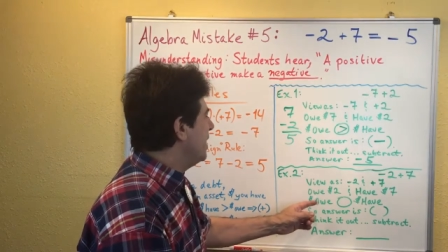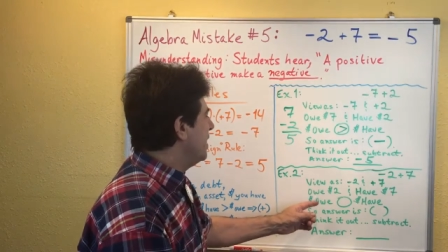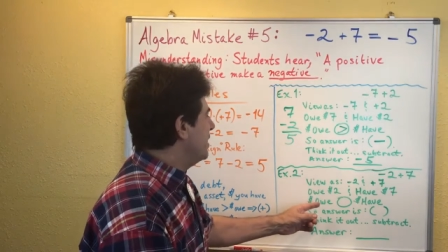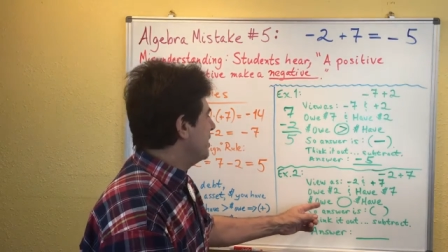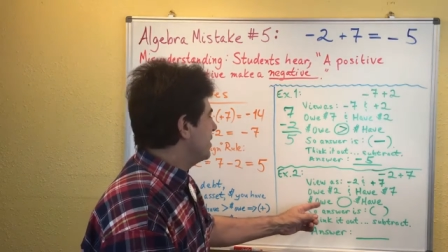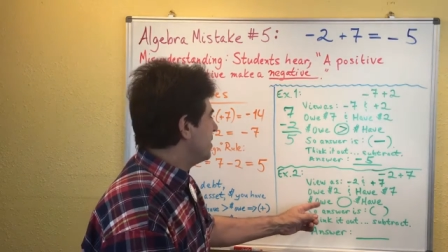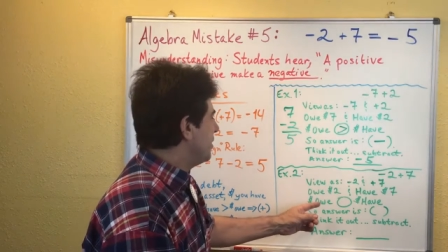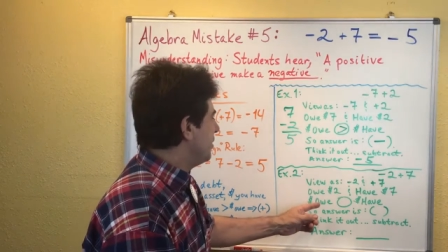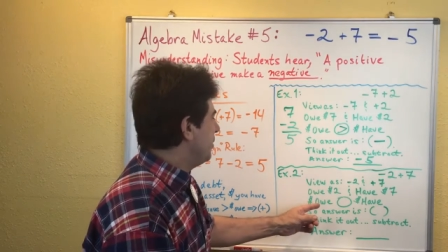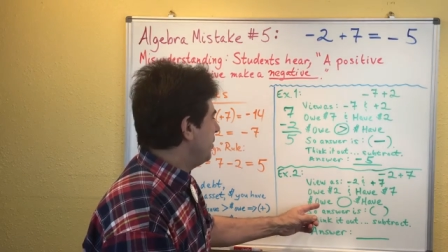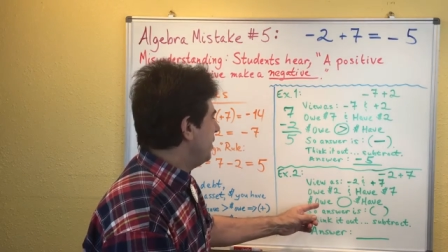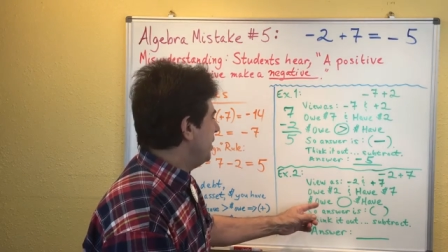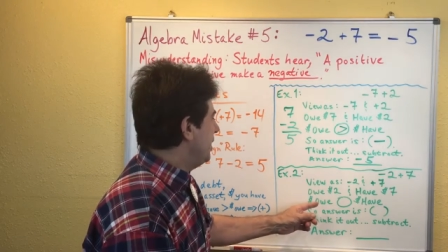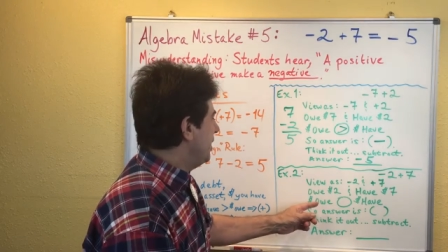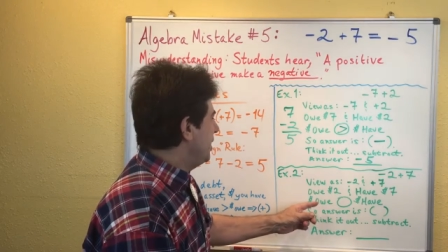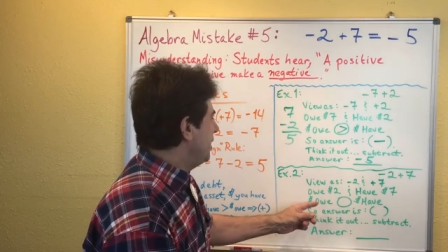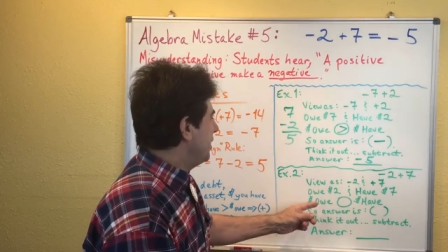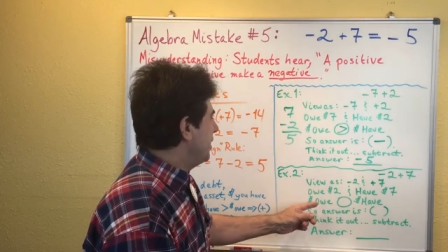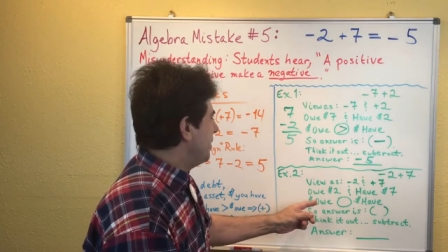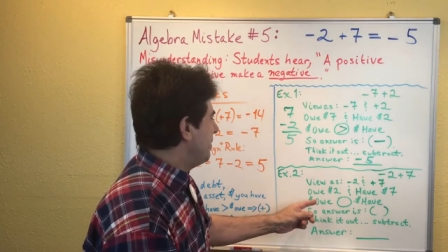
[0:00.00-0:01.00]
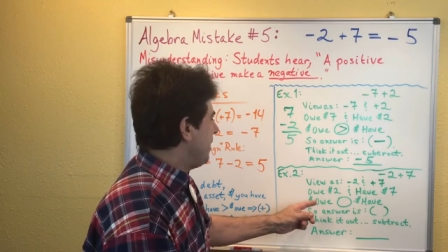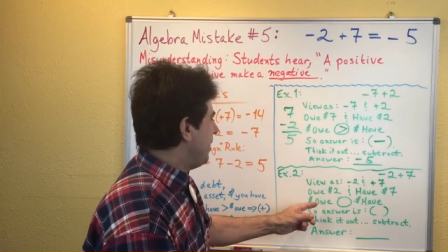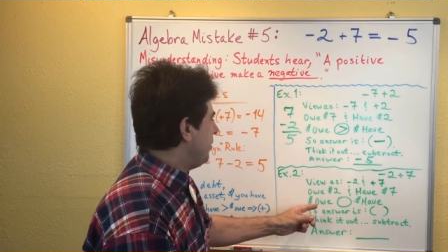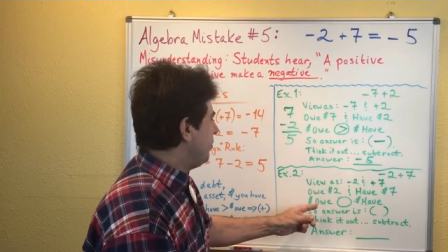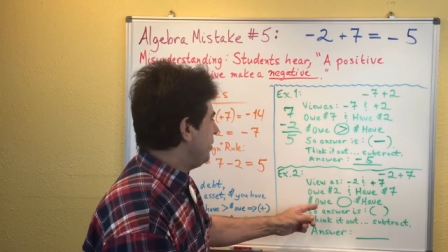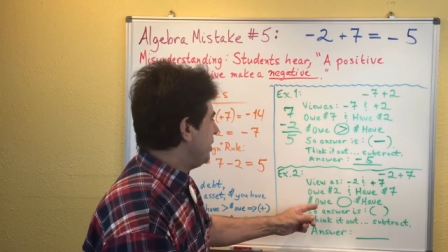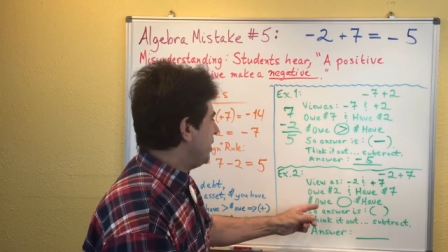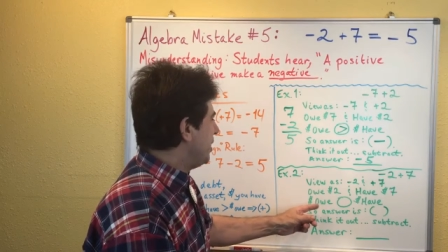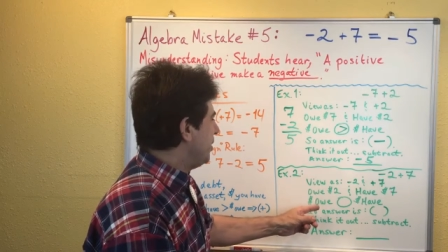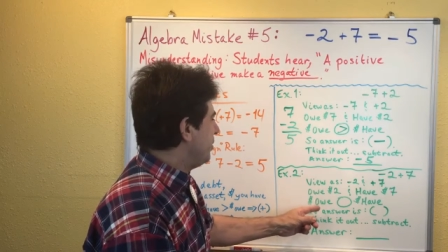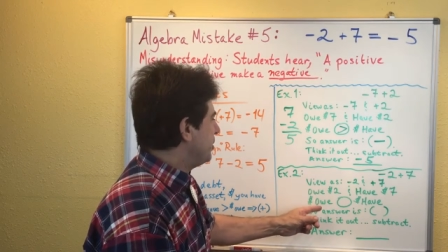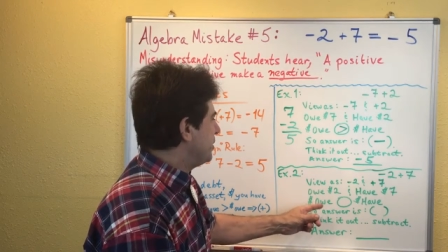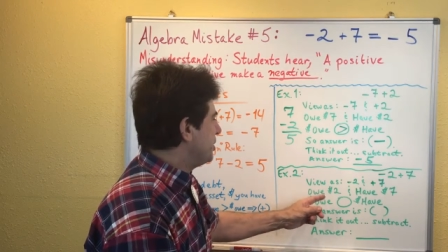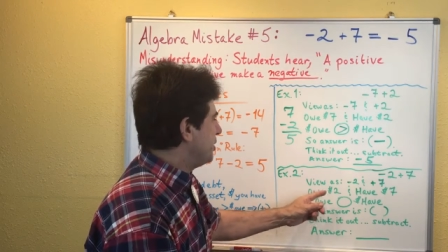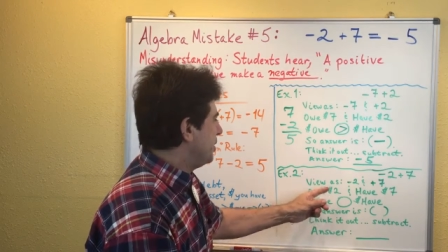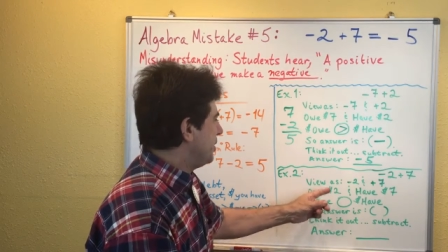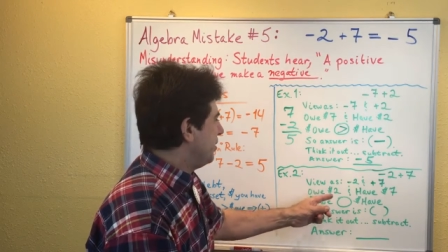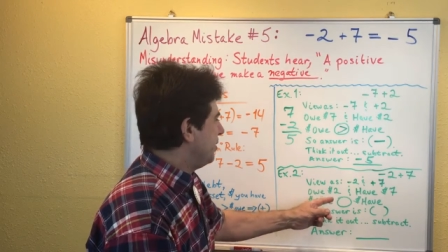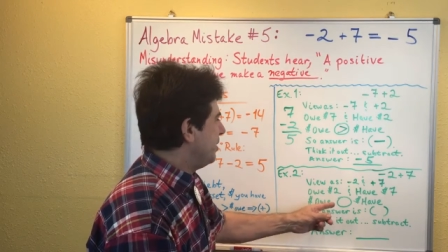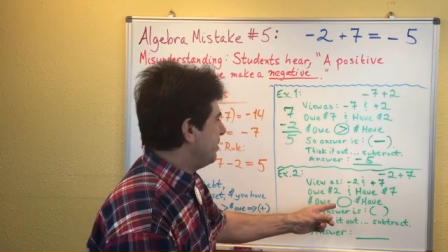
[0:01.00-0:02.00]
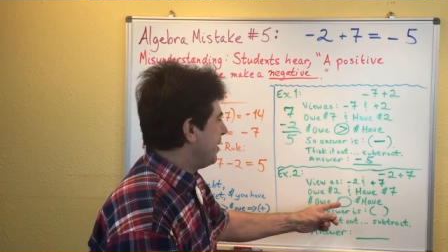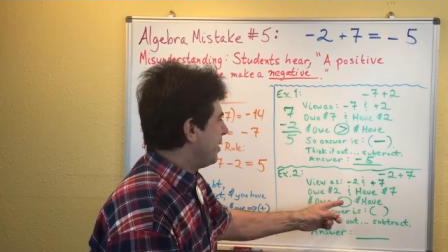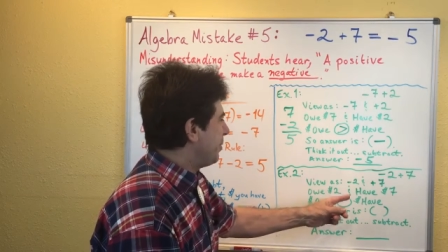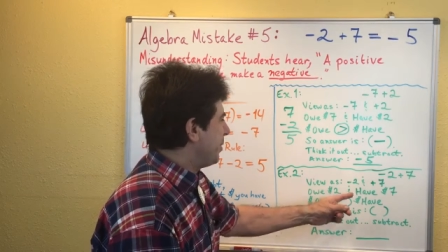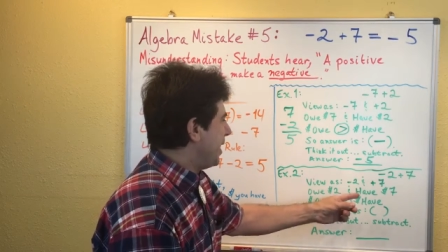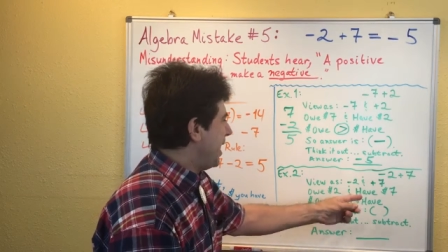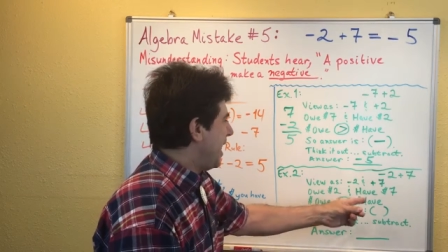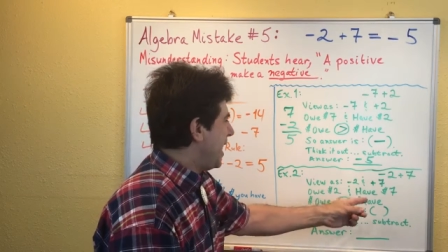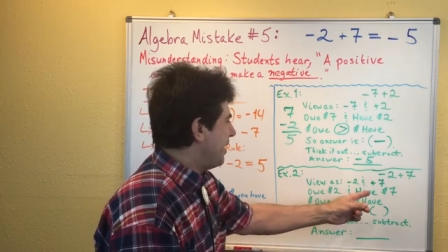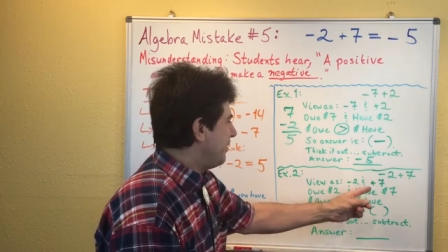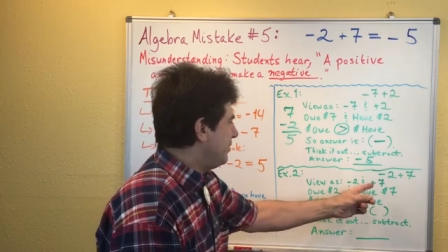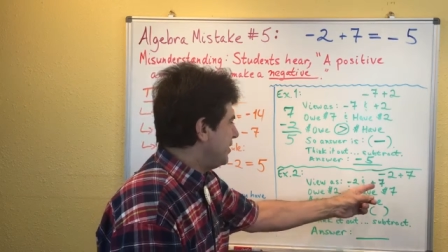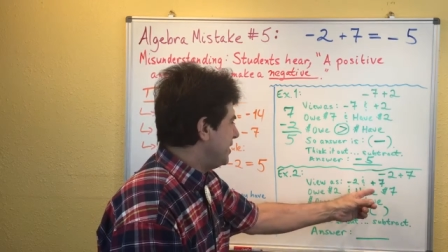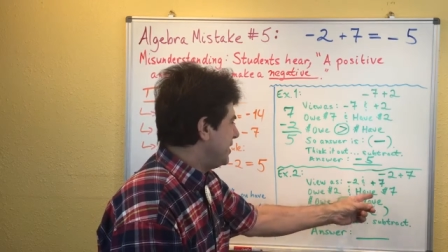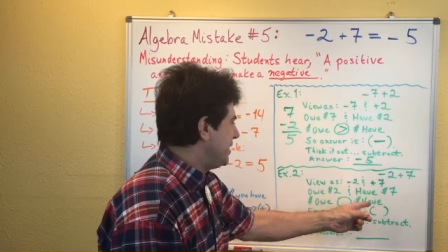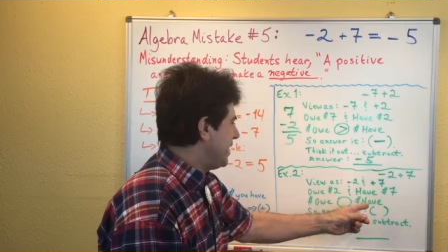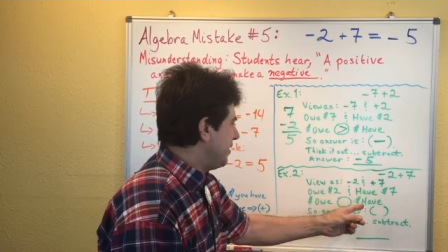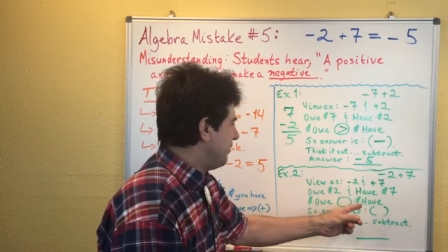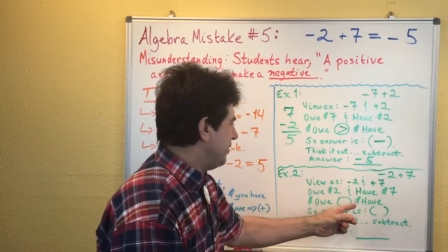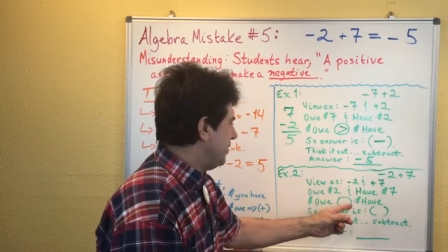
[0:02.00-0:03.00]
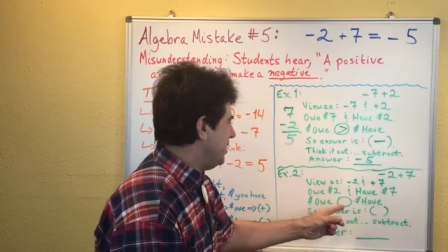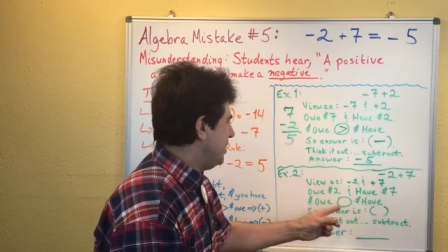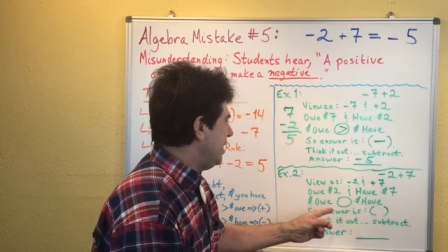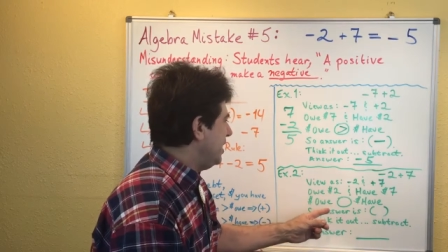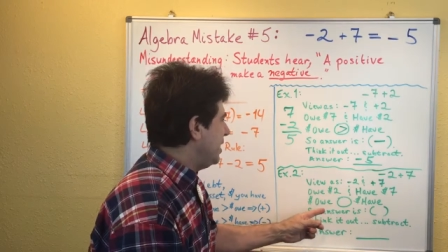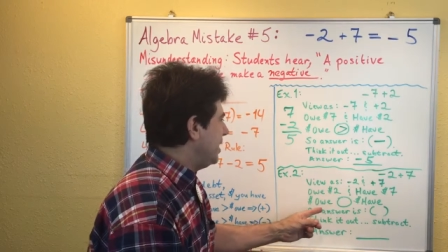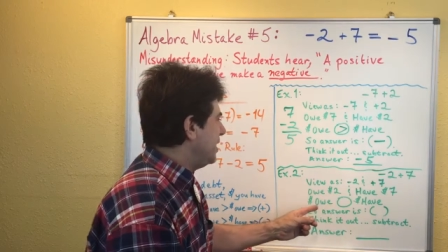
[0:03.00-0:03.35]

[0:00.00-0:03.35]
So the amount we owe is 2. The amount we have is 7.